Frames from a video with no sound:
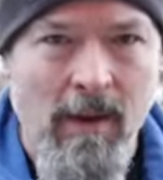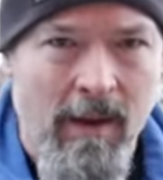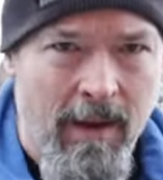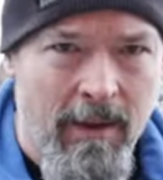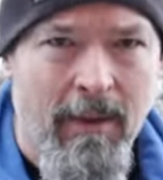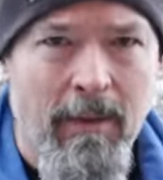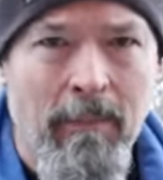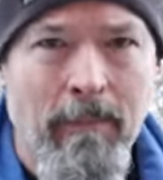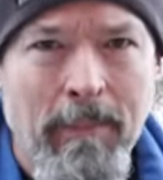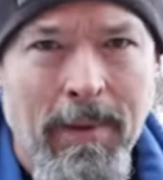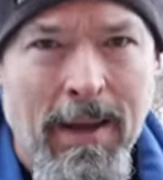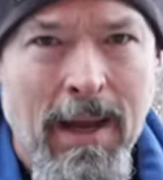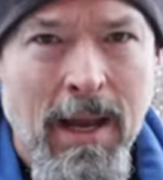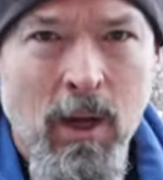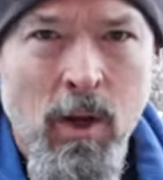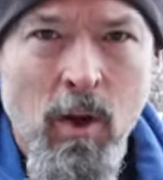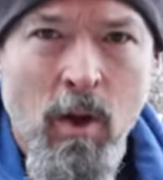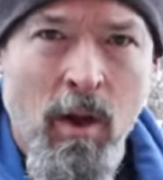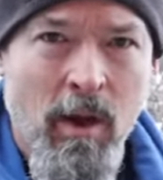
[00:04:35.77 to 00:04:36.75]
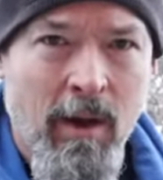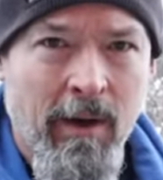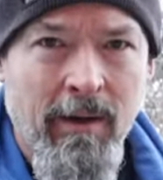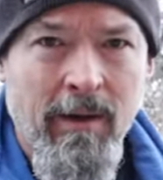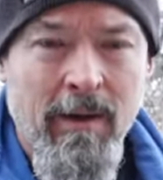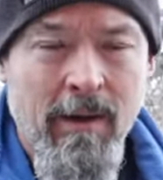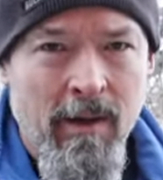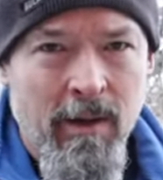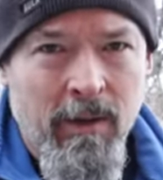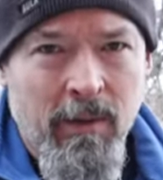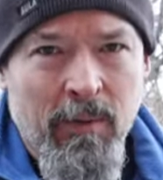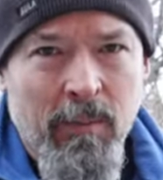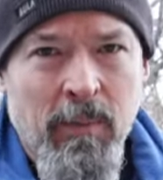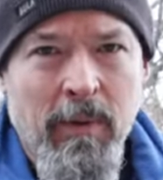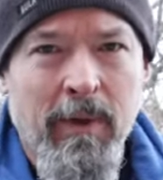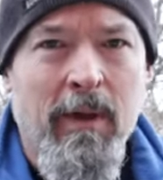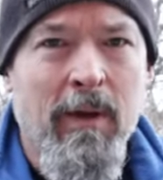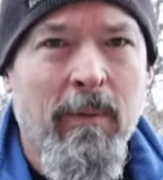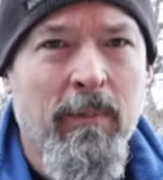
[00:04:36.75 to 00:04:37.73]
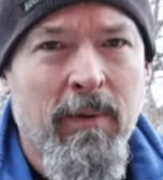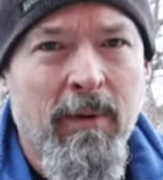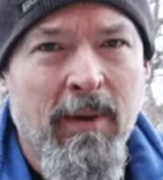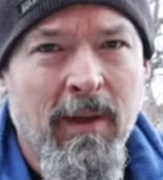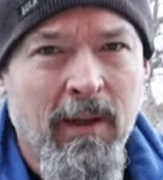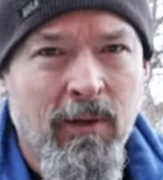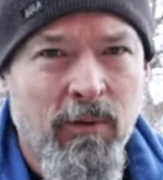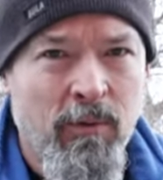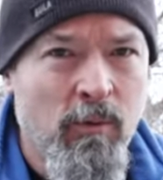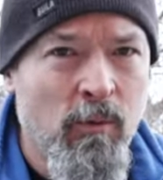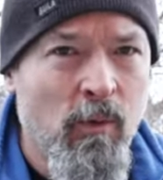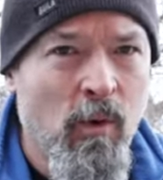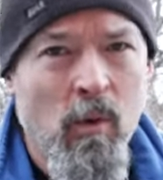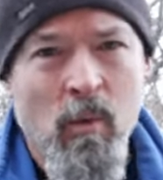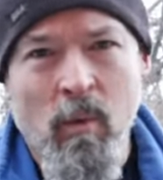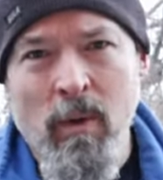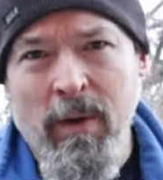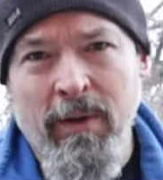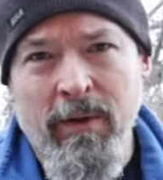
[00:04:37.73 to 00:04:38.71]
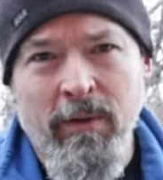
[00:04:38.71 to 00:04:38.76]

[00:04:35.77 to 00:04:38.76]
and then back on to bring it up to that 201